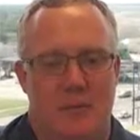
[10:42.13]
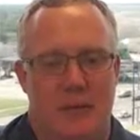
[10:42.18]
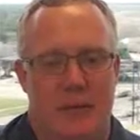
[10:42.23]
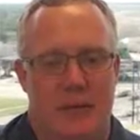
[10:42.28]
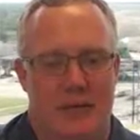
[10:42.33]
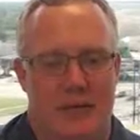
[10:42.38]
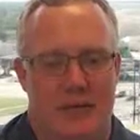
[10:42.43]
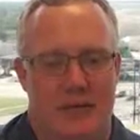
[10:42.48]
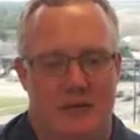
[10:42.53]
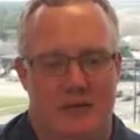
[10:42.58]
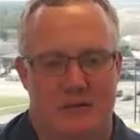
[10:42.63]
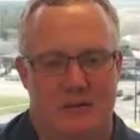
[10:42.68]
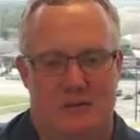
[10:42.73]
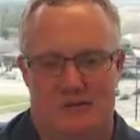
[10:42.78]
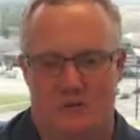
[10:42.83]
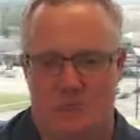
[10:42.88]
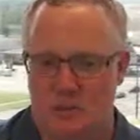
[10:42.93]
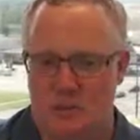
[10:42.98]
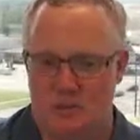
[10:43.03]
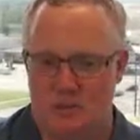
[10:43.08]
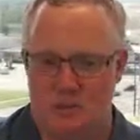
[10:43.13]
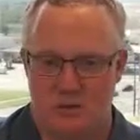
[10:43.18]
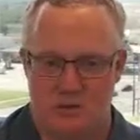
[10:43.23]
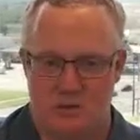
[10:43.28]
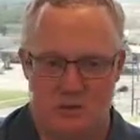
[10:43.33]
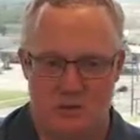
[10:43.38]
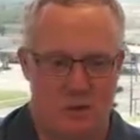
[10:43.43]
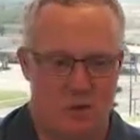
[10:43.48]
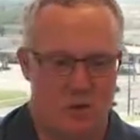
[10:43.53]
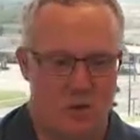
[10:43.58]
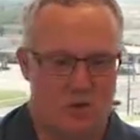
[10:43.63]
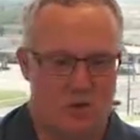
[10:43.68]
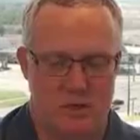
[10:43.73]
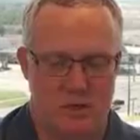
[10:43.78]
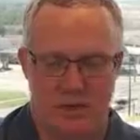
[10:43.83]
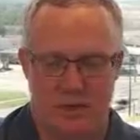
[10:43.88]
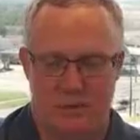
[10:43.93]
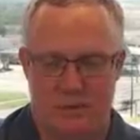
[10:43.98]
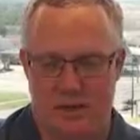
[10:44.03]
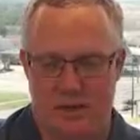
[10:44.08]
And no
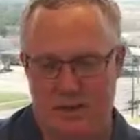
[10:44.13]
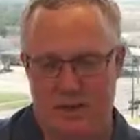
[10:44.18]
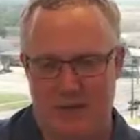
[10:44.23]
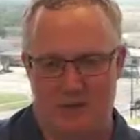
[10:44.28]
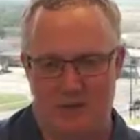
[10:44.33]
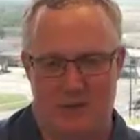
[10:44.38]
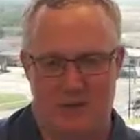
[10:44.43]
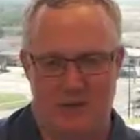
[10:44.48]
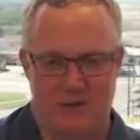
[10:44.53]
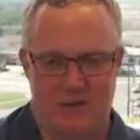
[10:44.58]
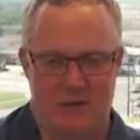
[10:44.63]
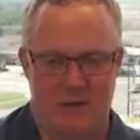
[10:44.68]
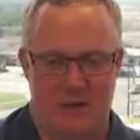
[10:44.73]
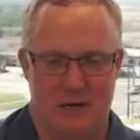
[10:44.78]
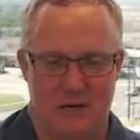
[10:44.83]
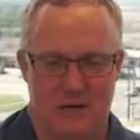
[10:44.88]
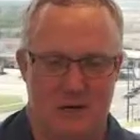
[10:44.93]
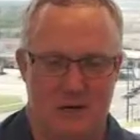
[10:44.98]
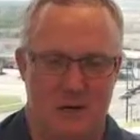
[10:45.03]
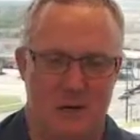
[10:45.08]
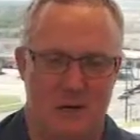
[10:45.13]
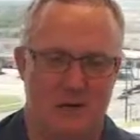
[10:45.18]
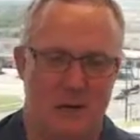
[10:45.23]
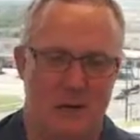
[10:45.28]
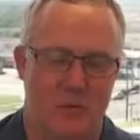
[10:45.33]
check bags the entire time.